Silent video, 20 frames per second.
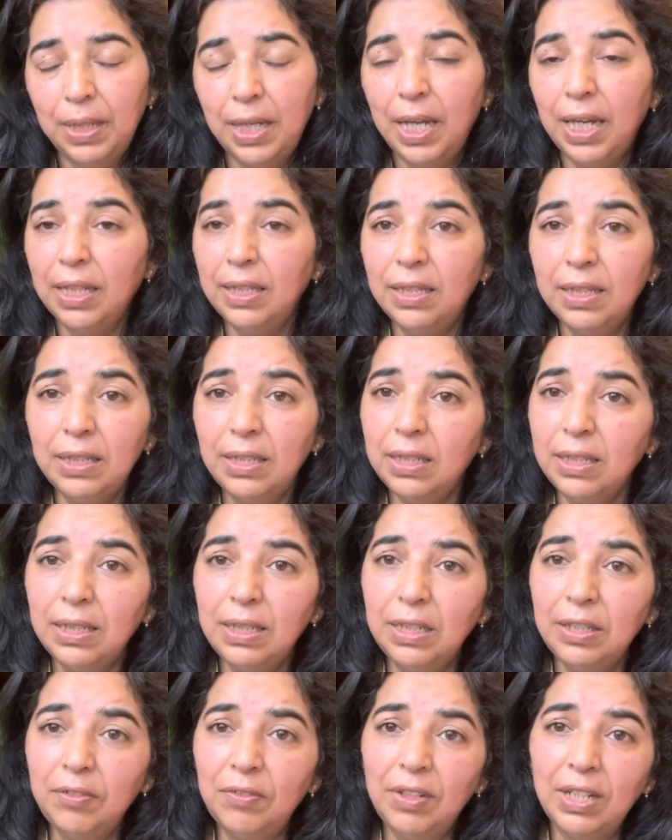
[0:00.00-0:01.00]
And they didn't
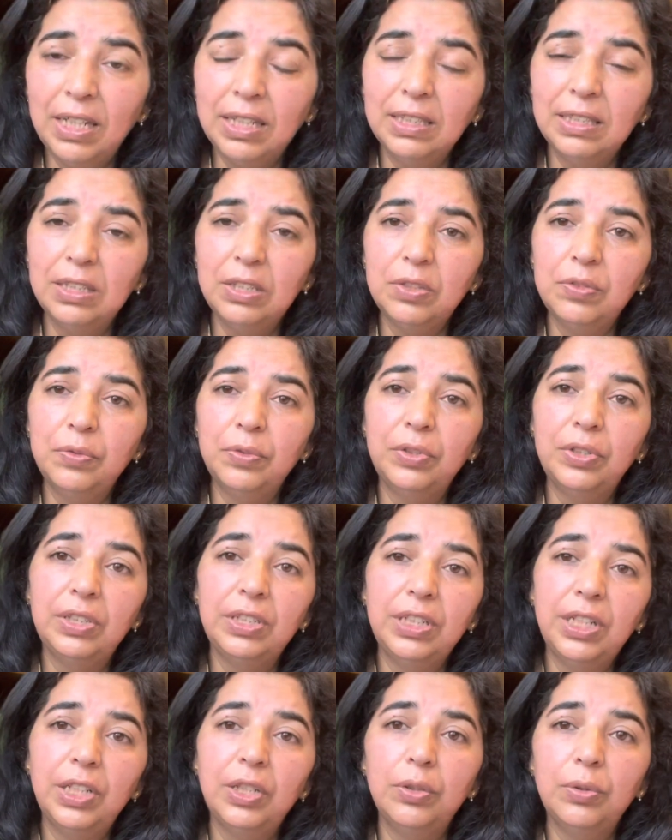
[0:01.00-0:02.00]
live like this for a
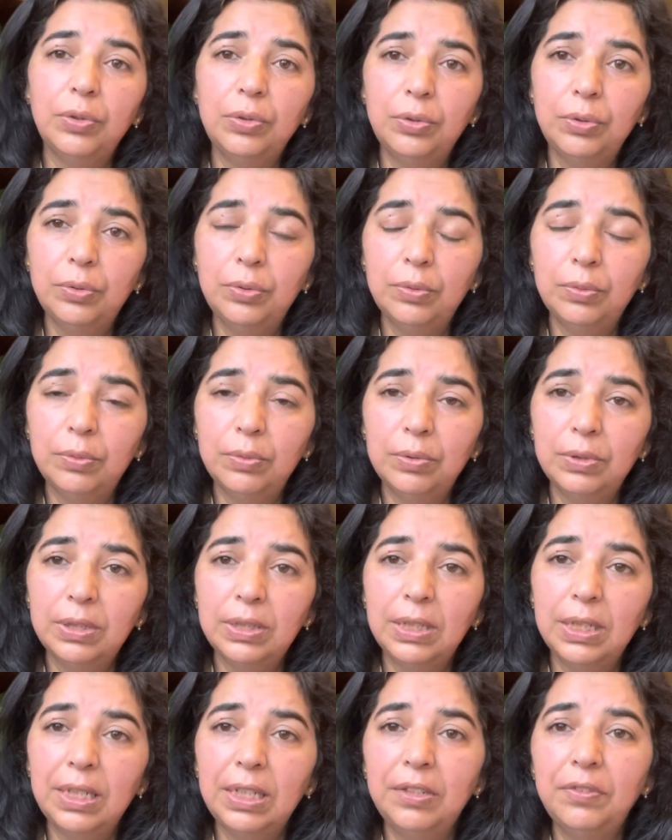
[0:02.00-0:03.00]
day or two.
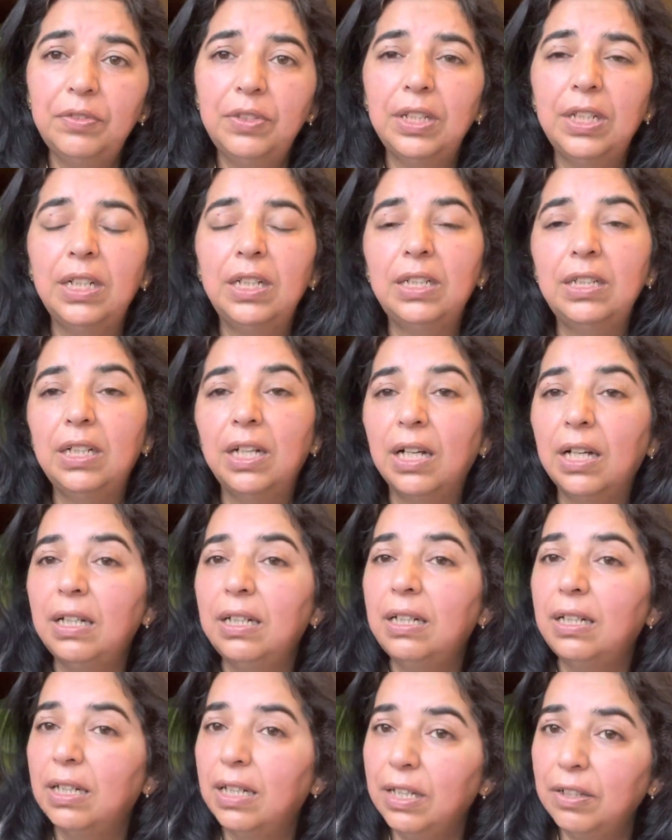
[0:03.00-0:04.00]
They lived their entire
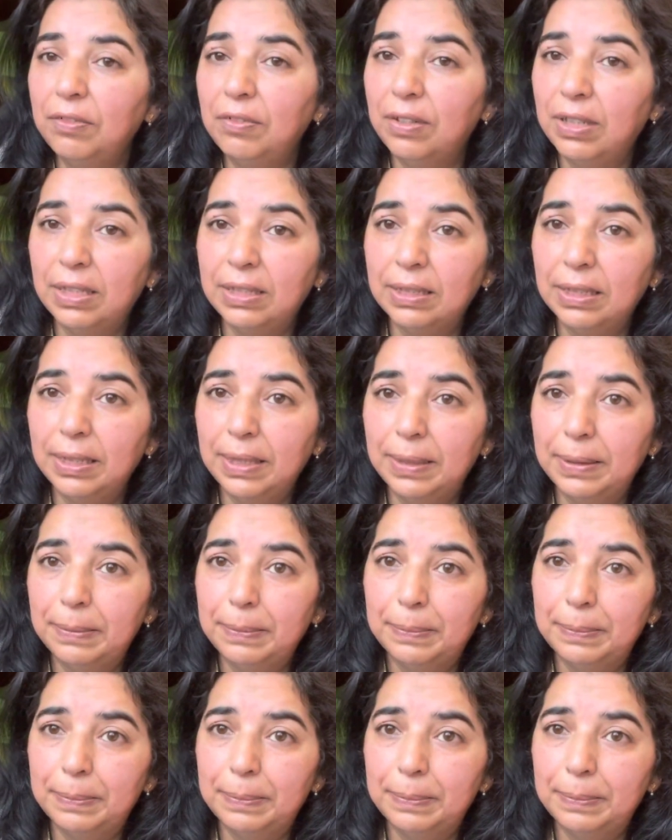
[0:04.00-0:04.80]
life like that.